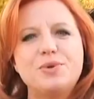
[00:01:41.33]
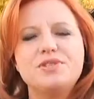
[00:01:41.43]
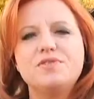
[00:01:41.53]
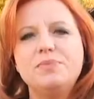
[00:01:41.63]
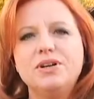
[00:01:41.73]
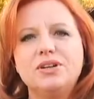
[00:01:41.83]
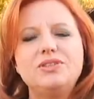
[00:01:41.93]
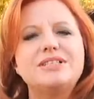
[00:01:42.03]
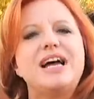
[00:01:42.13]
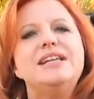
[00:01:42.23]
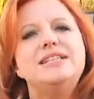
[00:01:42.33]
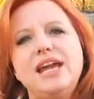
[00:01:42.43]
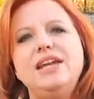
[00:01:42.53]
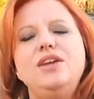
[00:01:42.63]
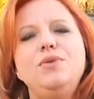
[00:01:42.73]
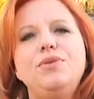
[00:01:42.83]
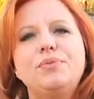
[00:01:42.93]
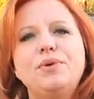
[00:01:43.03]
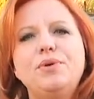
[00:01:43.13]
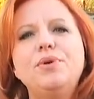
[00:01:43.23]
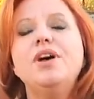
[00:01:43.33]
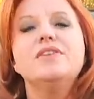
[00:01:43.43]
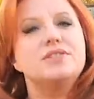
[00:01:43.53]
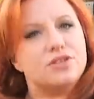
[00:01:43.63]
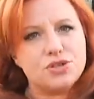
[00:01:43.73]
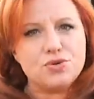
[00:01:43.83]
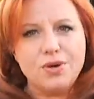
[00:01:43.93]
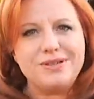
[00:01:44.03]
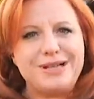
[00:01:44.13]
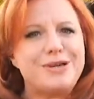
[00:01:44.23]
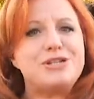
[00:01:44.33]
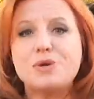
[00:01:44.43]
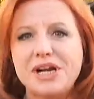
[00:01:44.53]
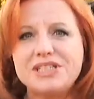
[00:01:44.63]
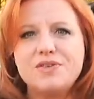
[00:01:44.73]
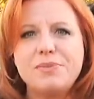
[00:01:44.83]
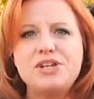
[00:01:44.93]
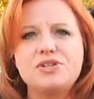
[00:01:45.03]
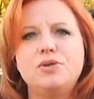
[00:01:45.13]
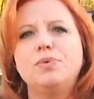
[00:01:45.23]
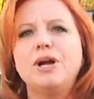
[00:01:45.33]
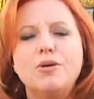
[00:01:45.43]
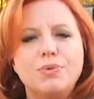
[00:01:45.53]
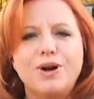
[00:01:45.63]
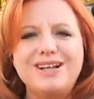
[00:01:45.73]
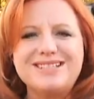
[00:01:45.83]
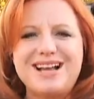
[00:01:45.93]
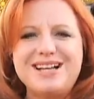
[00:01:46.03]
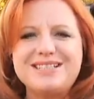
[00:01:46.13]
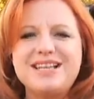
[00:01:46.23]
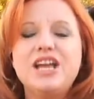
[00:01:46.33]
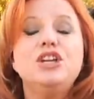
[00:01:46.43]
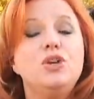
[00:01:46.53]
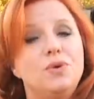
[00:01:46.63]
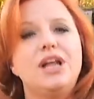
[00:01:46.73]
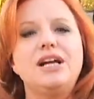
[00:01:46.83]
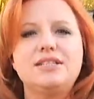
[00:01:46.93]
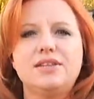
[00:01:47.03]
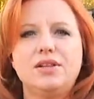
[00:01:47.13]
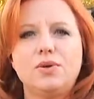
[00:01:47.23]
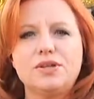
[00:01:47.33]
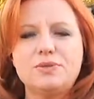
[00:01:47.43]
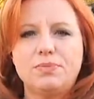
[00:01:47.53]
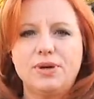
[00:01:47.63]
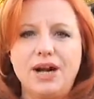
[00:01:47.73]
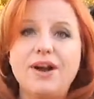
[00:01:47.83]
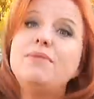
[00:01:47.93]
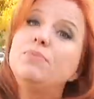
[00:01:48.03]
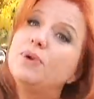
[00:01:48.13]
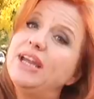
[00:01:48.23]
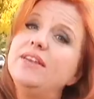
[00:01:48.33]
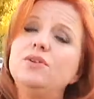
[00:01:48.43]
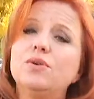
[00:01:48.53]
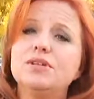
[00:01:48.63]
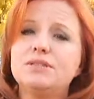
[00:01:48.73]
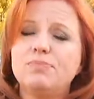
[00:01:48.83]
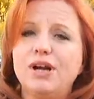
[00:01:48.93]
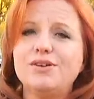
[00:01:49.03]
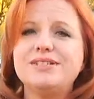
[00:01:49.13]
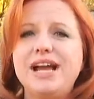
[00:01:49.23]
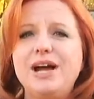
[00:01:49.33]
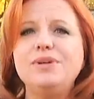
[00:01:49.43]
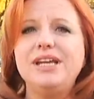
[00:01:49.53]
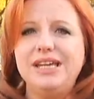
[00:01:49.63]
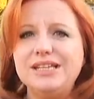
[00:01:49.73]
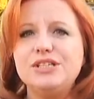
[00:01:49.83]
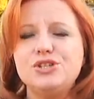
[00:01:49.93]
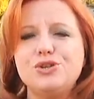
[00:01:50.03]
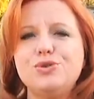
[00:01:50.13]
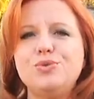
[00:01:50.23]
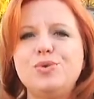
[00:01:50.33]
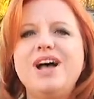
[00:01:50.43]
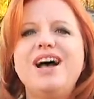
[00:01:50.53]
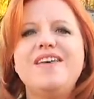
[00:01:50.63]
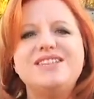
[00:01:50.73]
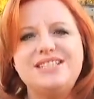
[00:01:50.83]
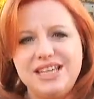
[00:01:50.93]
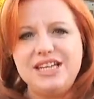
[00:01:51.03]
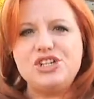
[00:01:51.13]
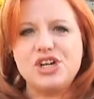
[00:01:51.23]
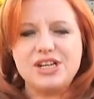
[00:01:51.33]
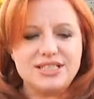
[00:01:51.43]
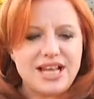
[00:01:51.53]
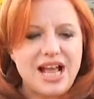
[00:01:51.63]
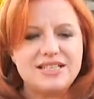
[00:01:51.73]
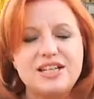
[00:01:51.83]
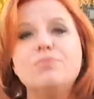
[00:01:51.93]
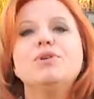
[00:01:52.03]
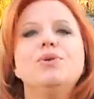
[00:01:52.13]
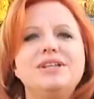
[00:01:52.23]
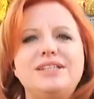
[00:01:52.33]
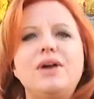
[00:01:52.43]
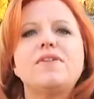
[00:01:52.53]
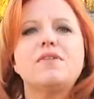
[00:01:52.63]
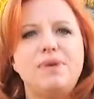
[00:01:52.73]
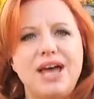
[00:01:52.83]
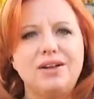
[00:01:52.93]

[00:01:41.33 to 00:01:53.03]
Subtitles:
The Source of Miracles, I take you through this extraordinary transformational prayer process, utilizing the Lord's Prayer and breaking the Lord's Prayer down into the teachings as they are broken down in the